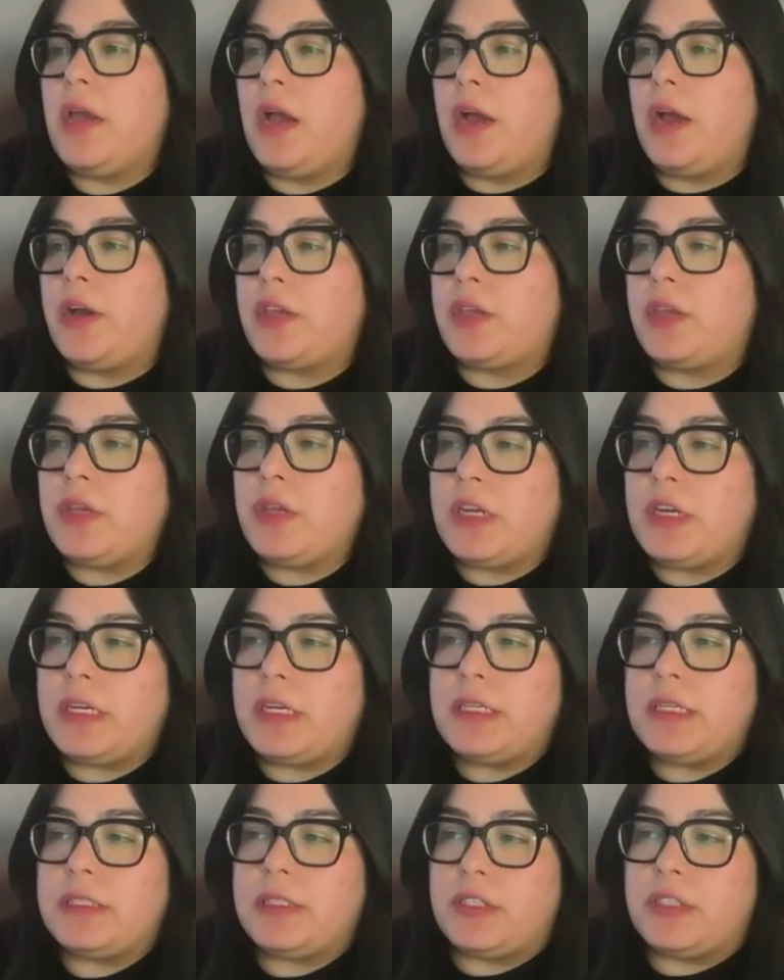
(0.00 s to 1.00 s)
our
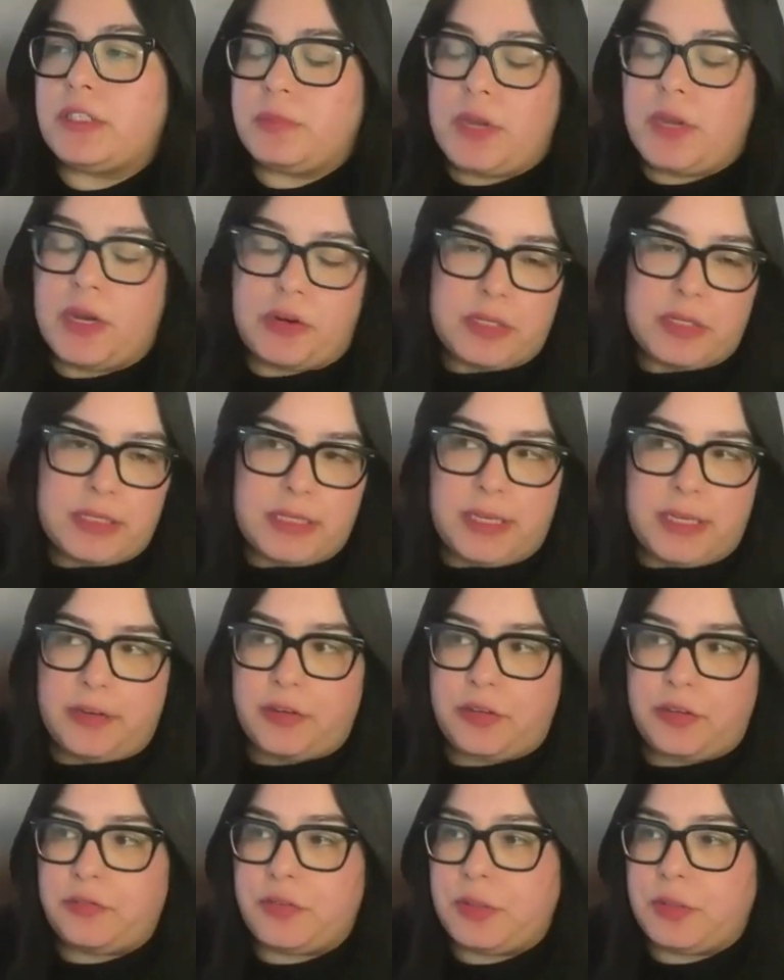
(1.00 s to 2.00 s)
communities, our democracy, and
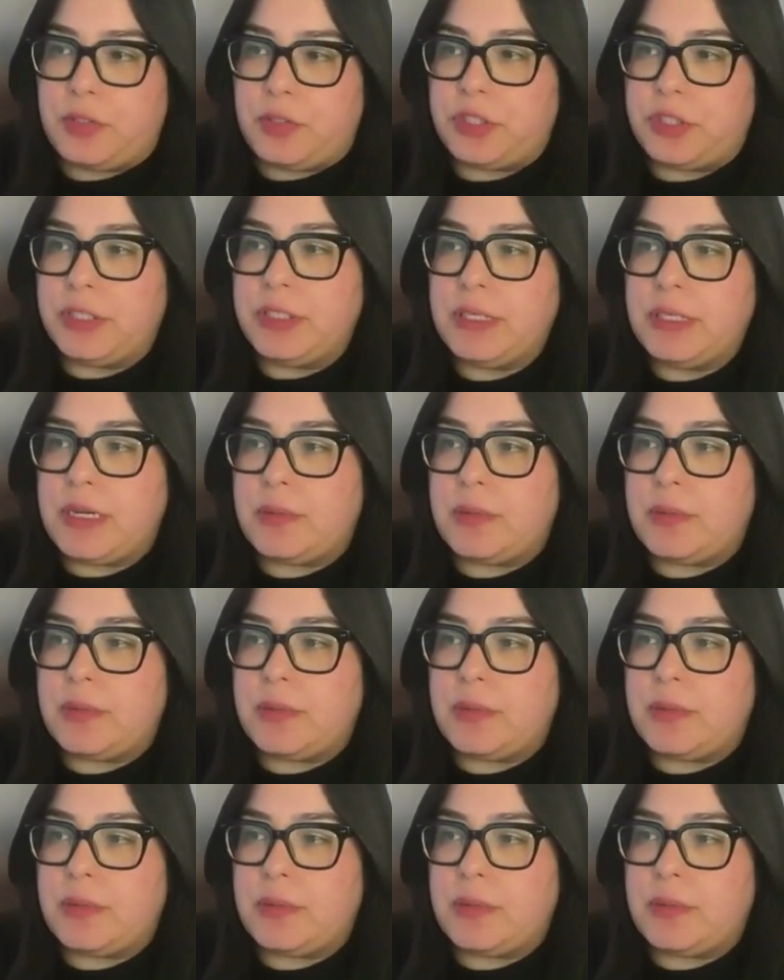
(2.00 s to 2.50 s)
our future.